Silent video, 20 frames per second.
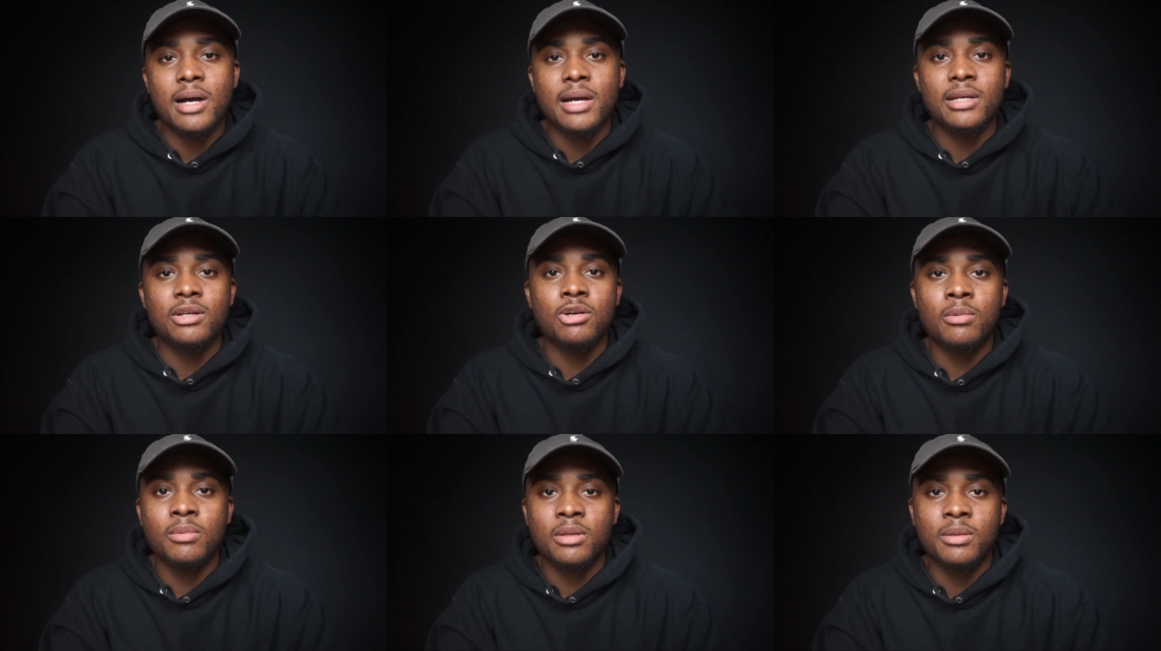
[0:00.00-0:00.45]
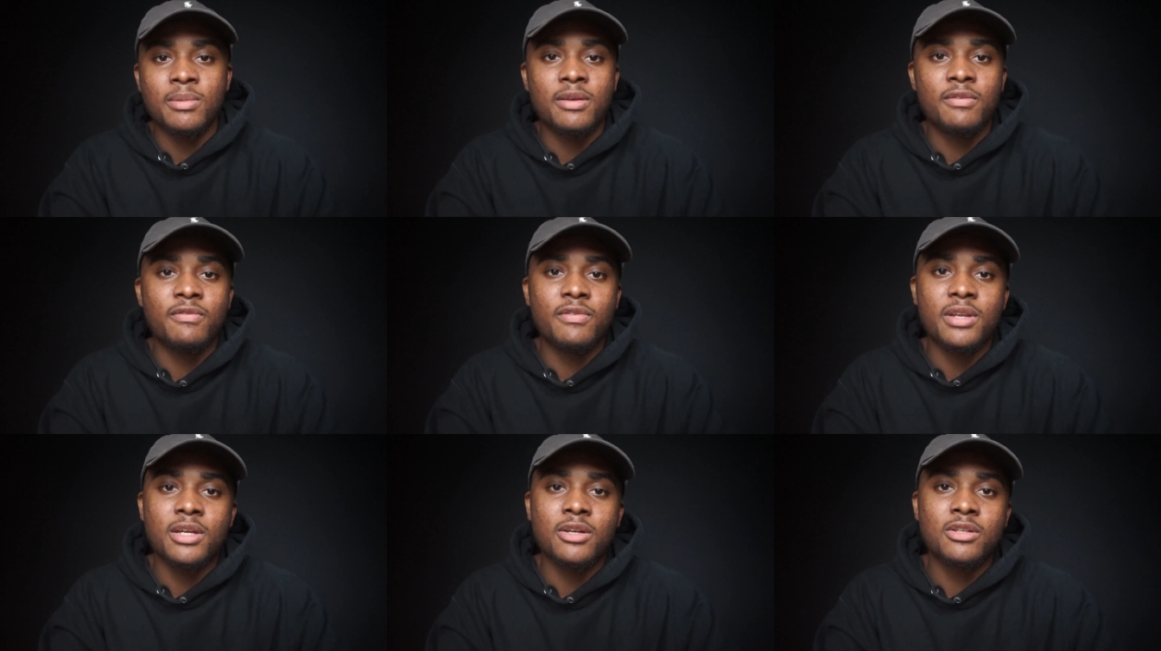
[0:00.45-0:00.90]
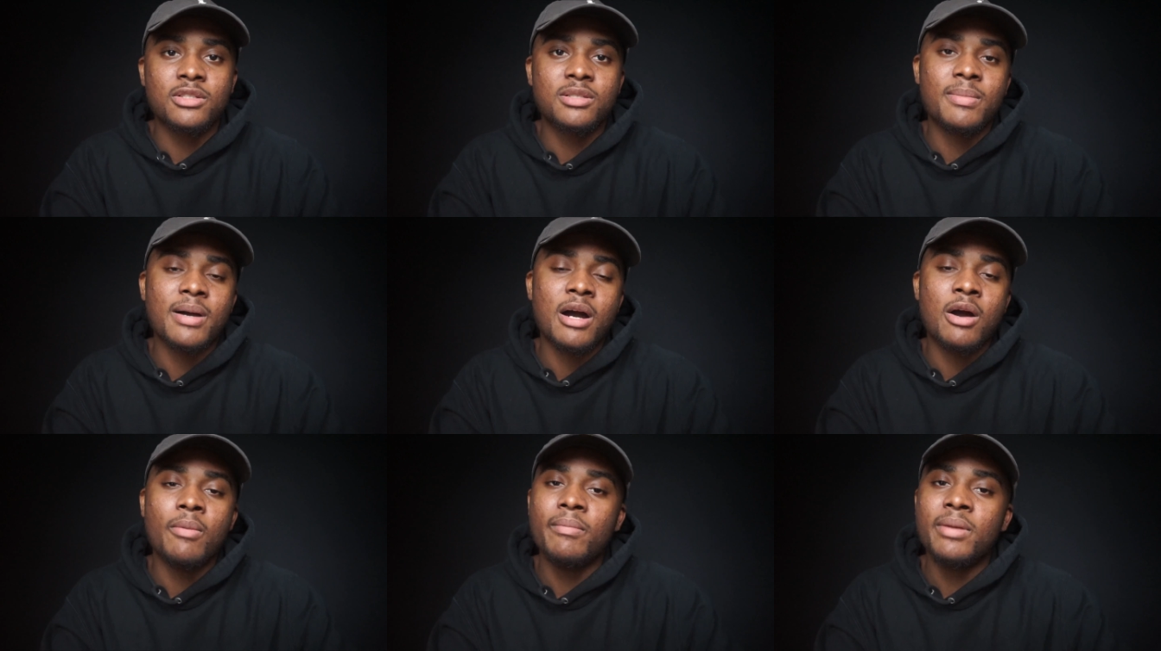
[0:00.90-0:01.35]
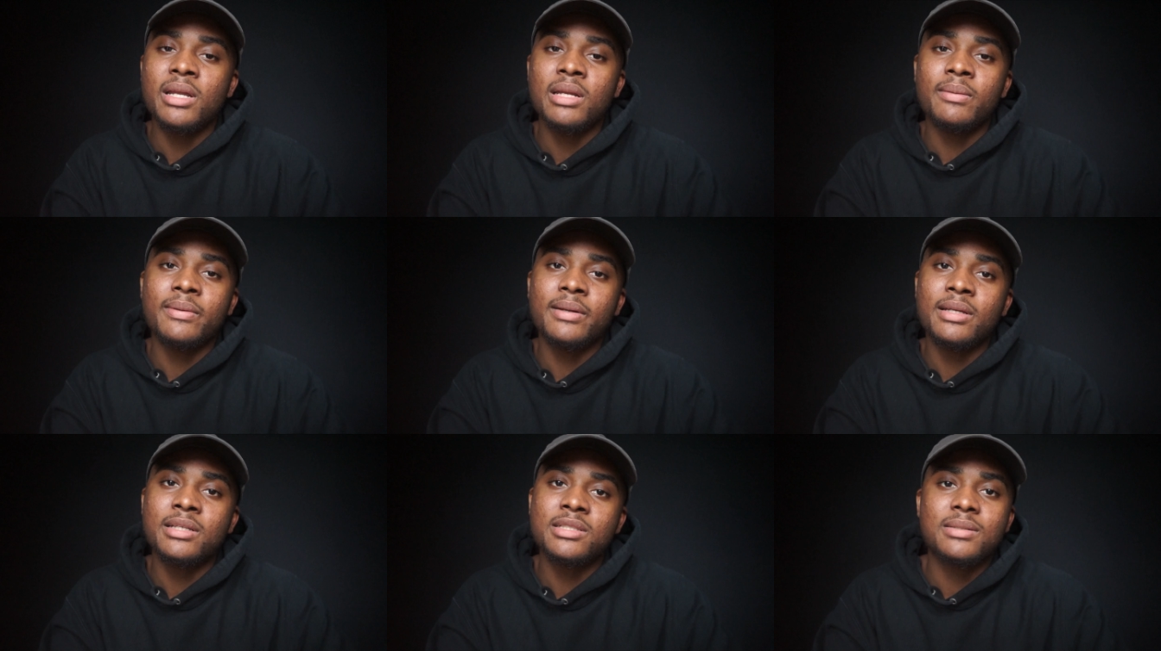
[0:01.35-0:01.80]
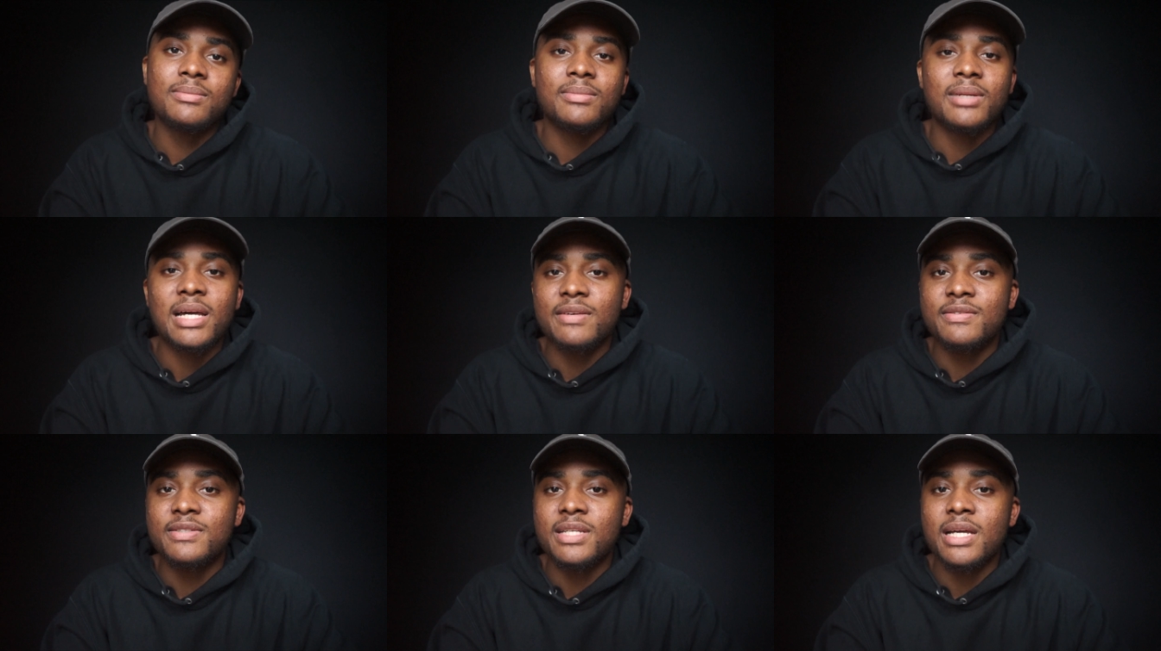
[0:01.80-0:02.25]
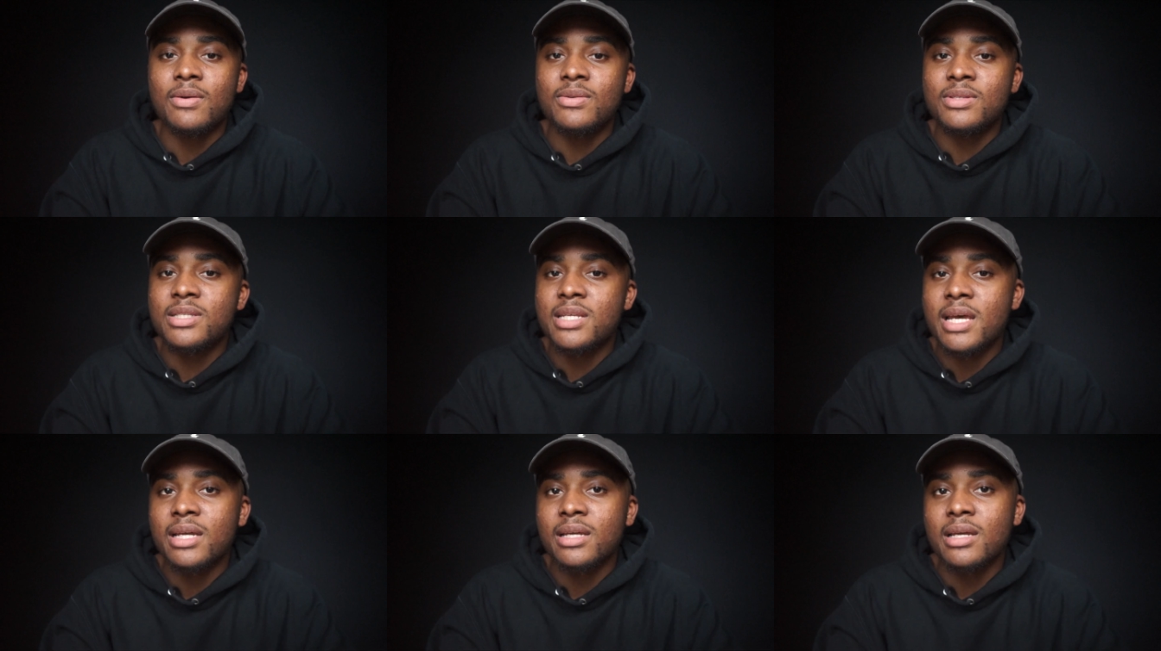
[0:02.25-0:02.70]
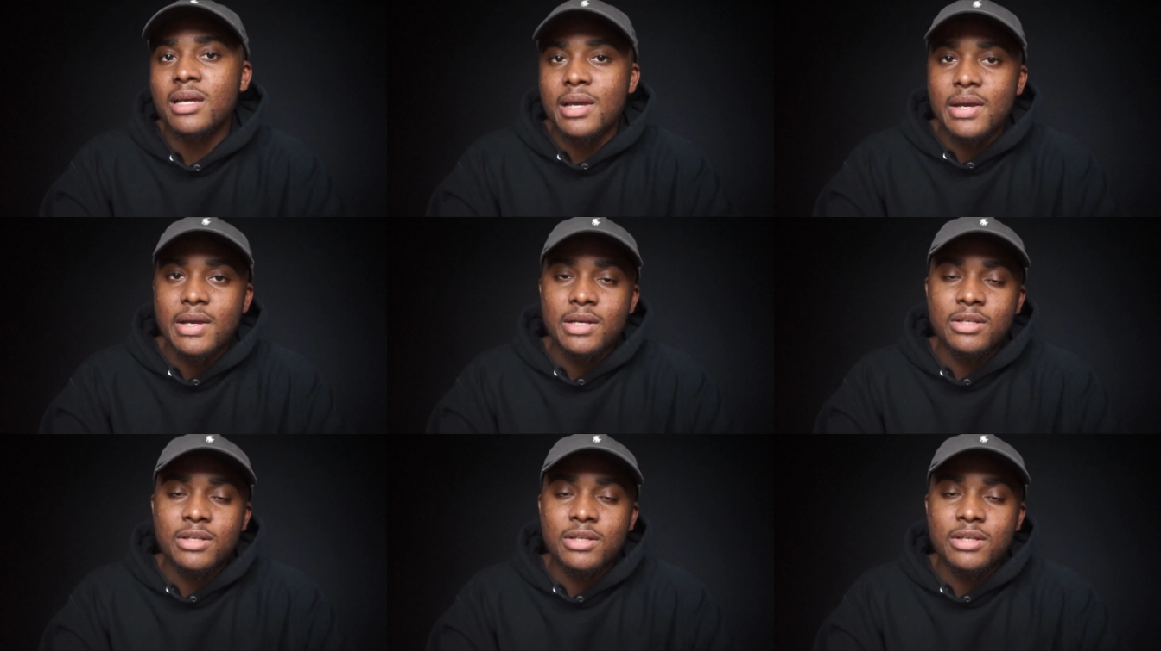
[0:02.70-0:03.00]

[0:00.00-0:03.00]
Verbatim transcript: I normally make videos about minimalism, lifestyle, and tech,